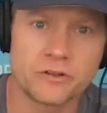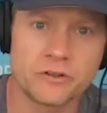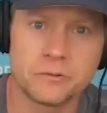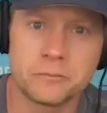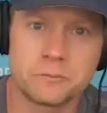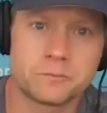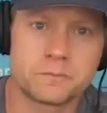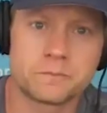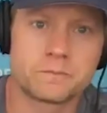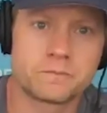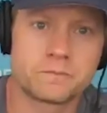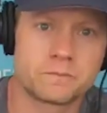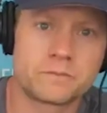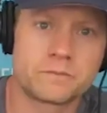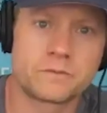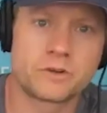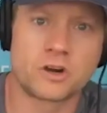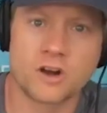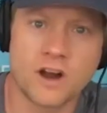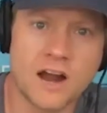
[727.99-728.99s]
the
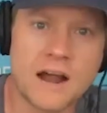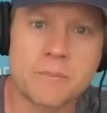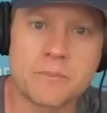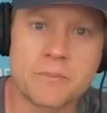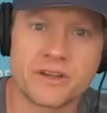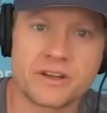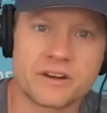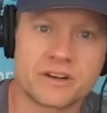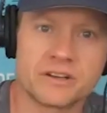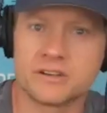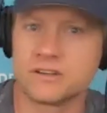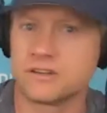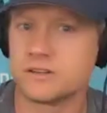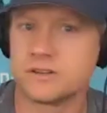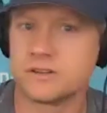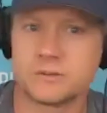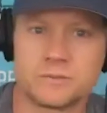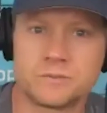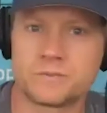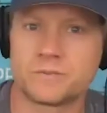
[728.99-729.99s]
crap that
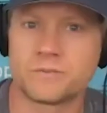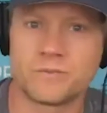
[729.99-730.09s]
a